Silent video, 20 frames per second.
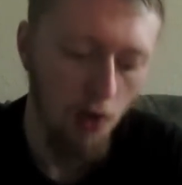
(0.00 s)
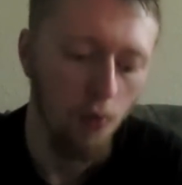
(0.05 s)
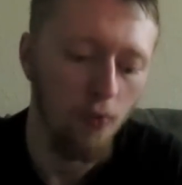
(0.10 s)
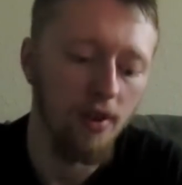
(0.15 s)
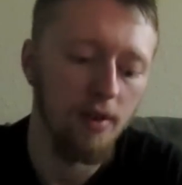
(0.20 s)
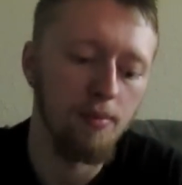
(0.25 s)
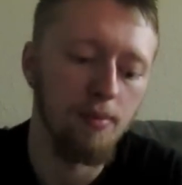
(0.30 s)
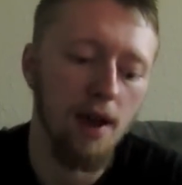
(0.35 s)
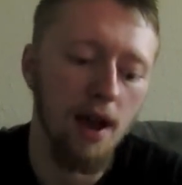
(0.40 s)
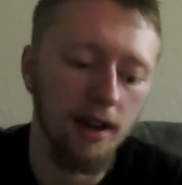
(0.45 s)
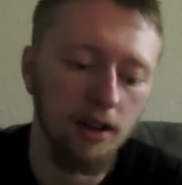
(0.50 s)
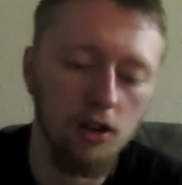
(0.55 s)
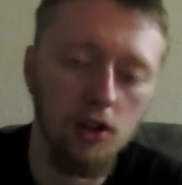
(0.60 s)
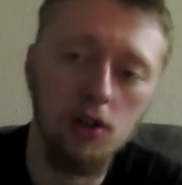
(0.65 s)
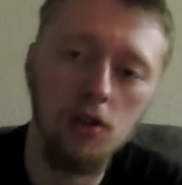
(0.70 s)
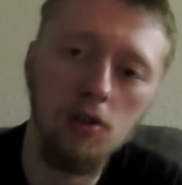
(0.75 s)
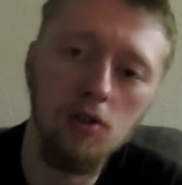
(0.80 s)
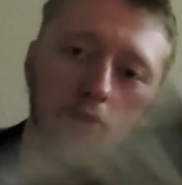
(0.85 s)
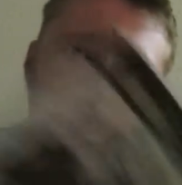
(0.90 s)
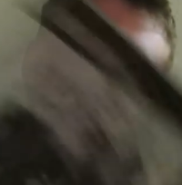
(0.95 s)
Winback
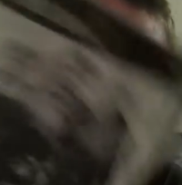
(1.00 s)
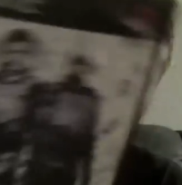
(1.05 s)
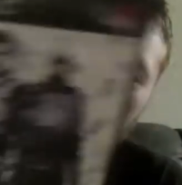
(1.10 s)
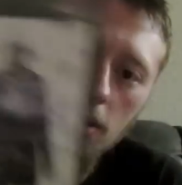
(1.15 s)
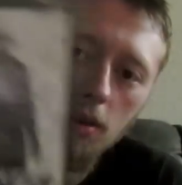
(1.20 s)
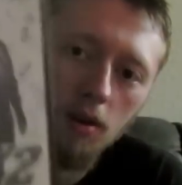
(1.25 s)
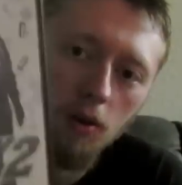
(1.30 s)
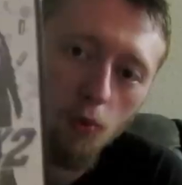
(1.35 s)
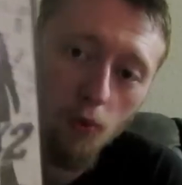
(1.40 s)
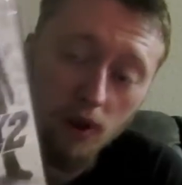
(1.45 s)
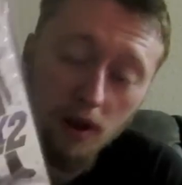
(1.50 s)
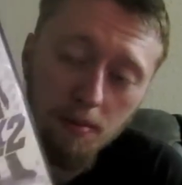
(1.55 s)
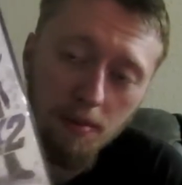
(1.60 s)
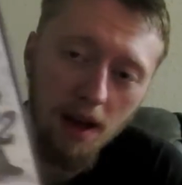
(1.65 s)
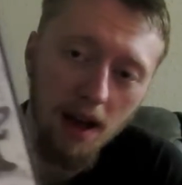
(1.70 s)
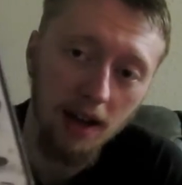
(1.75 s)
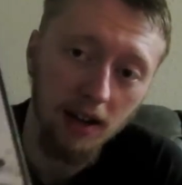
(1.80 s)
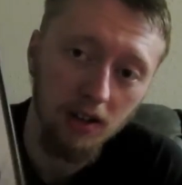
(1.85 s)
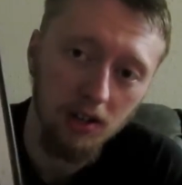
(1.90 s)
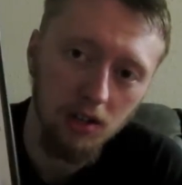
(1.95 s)
2,
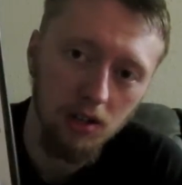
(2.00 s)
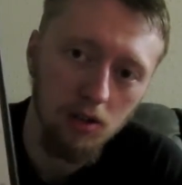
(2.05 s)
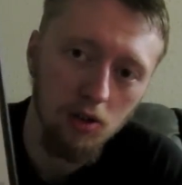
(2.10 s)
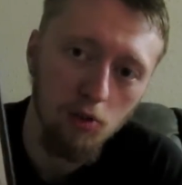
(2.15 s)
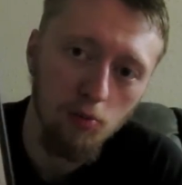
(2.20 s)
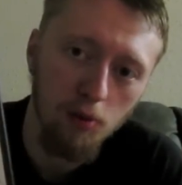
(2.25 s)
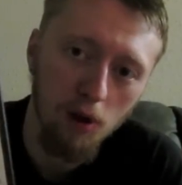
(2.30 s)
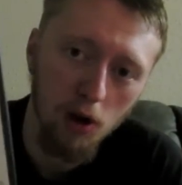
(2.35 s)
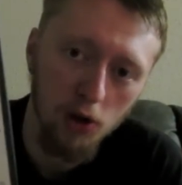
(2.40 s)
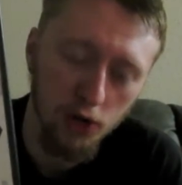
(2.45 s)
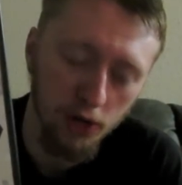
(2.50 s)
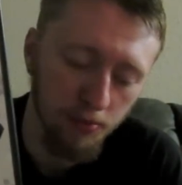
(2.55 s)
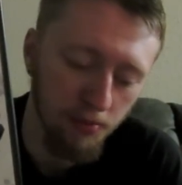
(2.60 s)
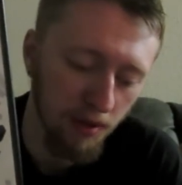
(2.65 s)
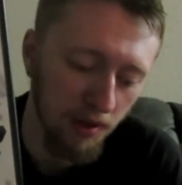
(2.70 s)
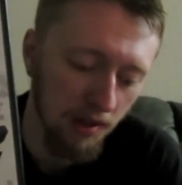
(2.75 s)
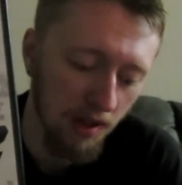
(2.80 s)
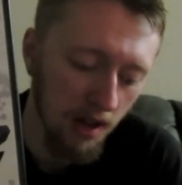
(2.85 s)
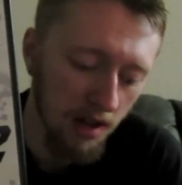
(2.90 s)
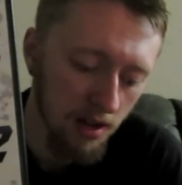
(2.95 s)
Winback 2, Project
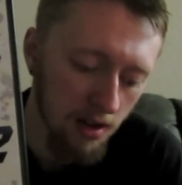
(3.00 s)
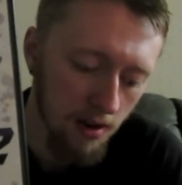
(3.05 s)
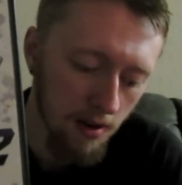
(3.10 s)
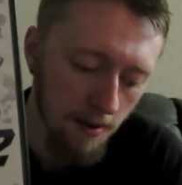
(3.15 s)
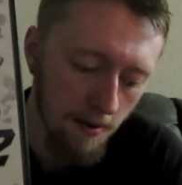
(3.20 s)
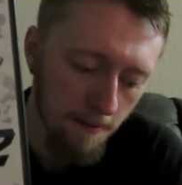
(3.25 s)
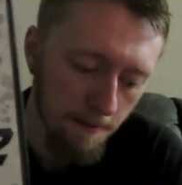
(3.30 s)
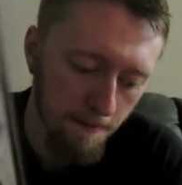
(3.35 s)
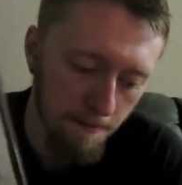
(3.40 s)
Poseidon.